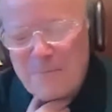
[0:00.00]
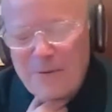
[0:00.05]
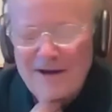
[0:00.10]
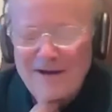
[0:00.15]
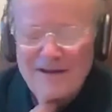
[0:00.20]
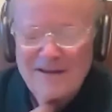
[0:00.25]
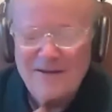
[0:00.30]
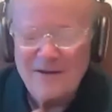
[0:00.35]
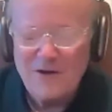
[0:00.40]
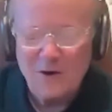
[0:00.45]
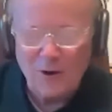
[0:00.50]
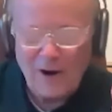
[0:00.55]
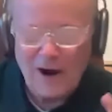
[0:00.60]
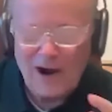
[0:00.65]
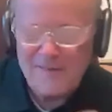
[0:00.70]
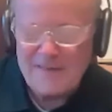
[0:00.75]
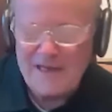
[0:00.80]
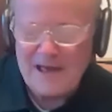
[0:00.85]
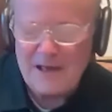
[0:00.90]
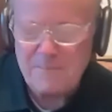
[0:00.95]
But,
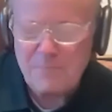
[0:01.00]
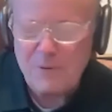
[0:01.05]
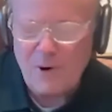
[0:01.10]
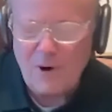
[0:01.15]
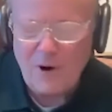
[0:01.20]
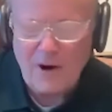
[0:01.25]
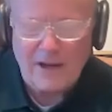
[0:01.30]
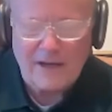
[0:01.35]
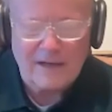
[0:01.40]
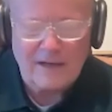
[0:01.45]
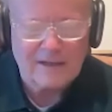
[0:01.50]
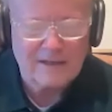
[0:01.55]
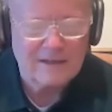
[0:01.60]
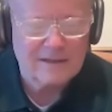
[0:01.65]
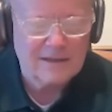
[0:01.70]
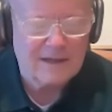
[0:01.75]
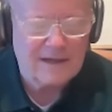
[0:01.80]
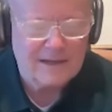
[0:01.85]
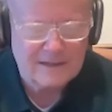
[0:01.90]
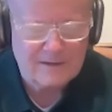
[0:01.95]
on that point,
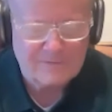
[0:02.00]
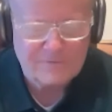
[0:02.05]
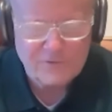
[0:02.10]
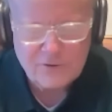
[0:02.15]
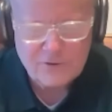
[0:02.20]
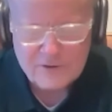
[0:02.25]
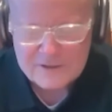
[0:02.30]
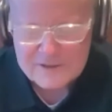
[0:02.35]
like if you